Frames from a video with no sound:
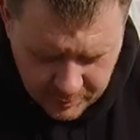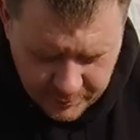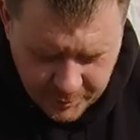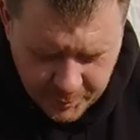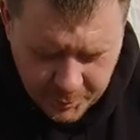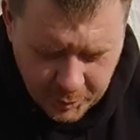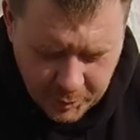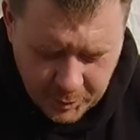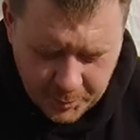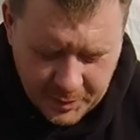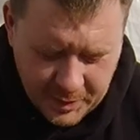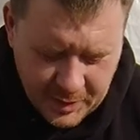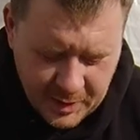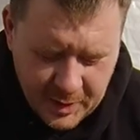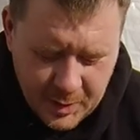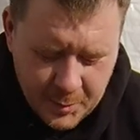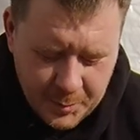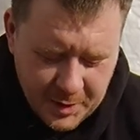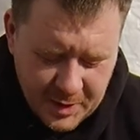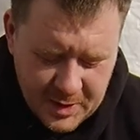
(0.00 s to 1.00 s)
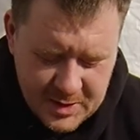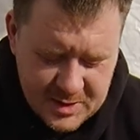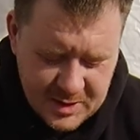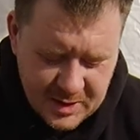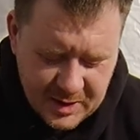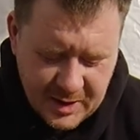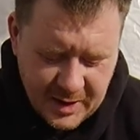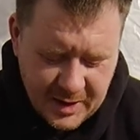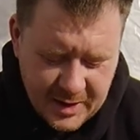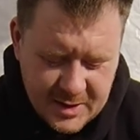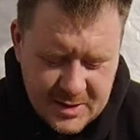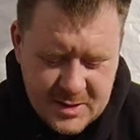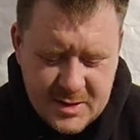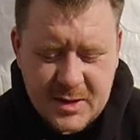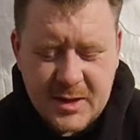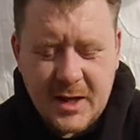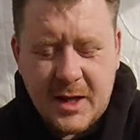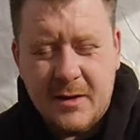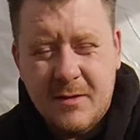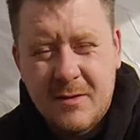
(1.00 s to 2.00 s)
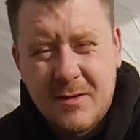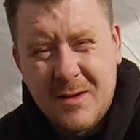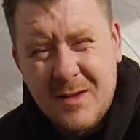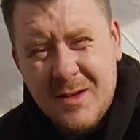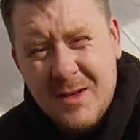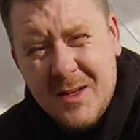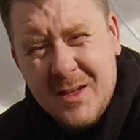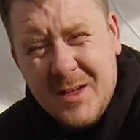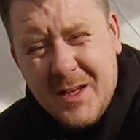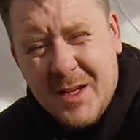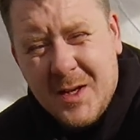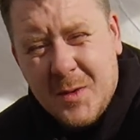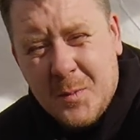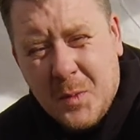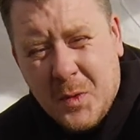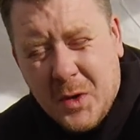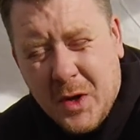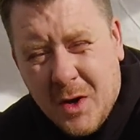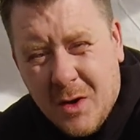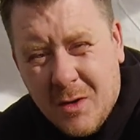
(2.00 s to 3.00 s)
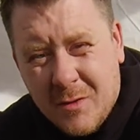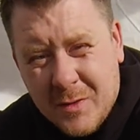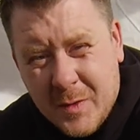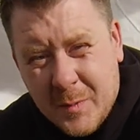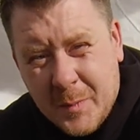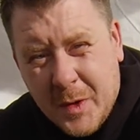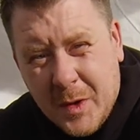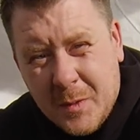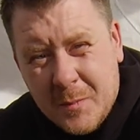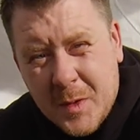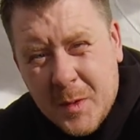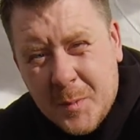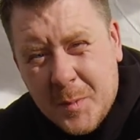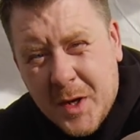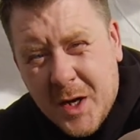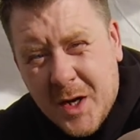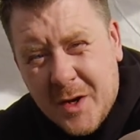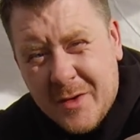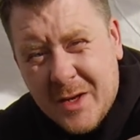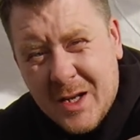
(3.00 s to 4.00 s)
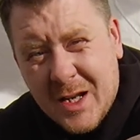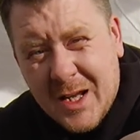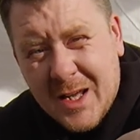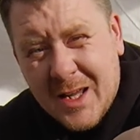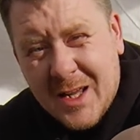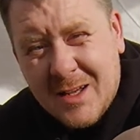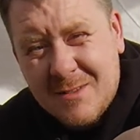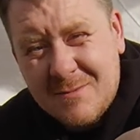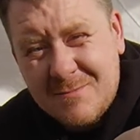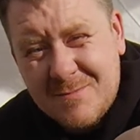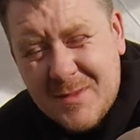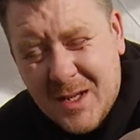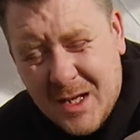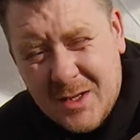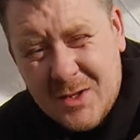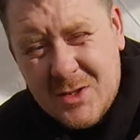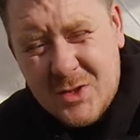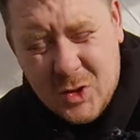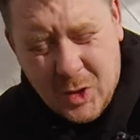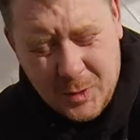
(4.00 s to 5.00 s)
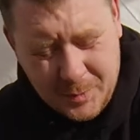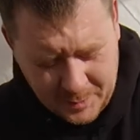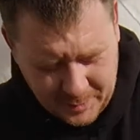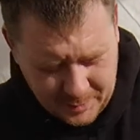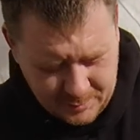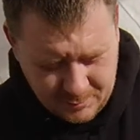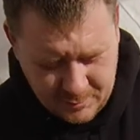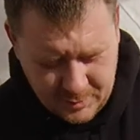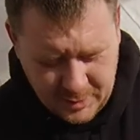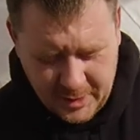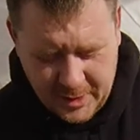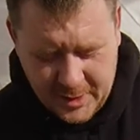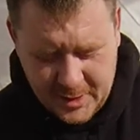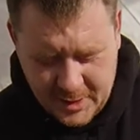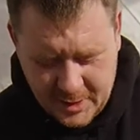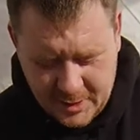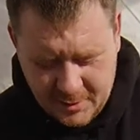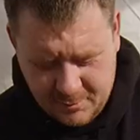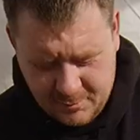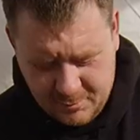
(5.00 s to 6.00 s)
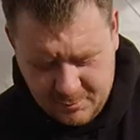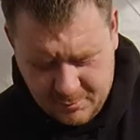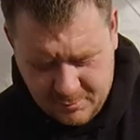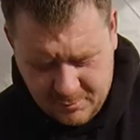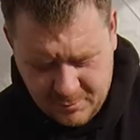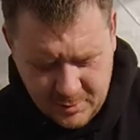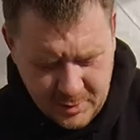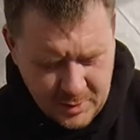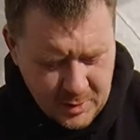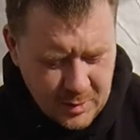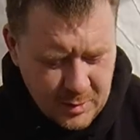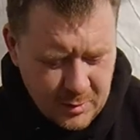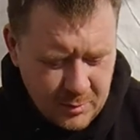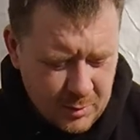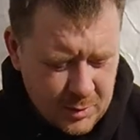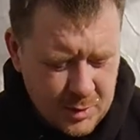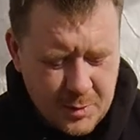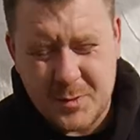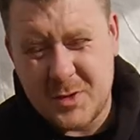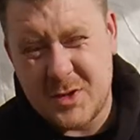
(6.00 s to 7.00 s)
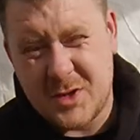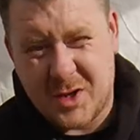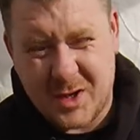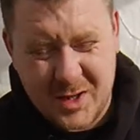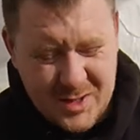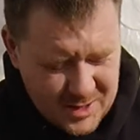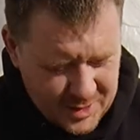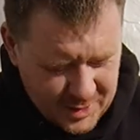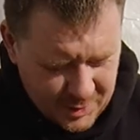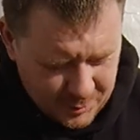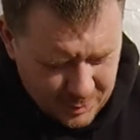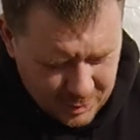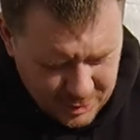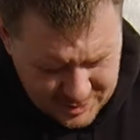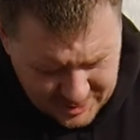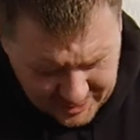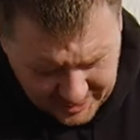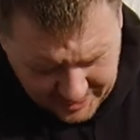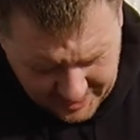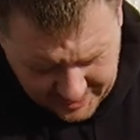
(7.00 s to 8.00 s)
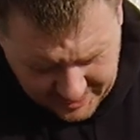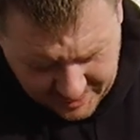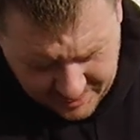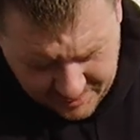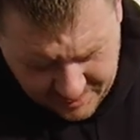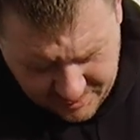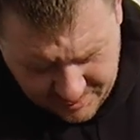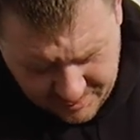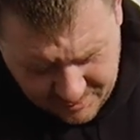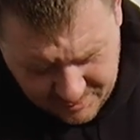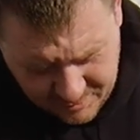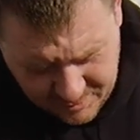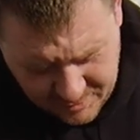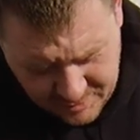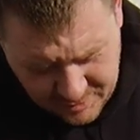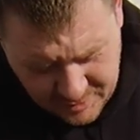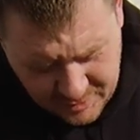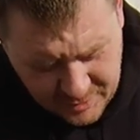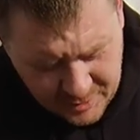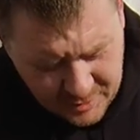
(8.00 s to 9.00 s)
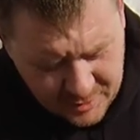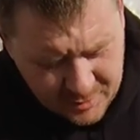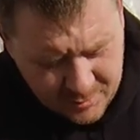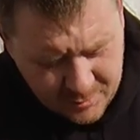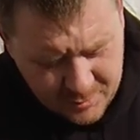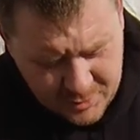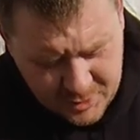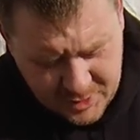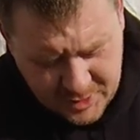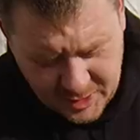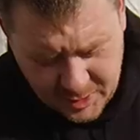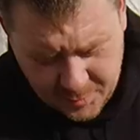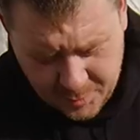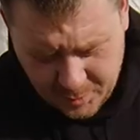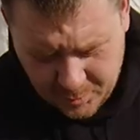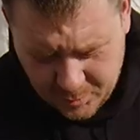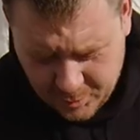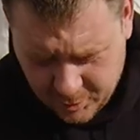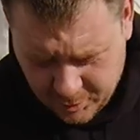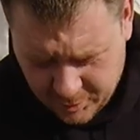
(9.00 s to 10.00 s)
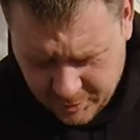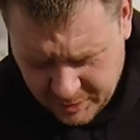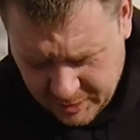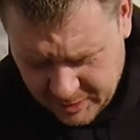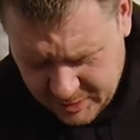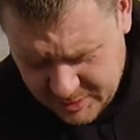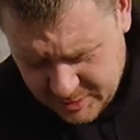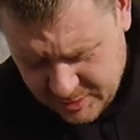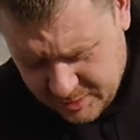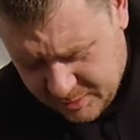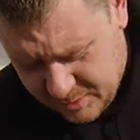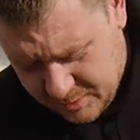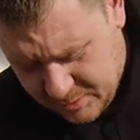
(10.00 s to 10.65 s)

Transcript: You put a bit in the base of the case, and then you can put it over the bottom of the bearing like that. That'll stop it getting in, or the majority of the water getting in. And just get a bit more of this.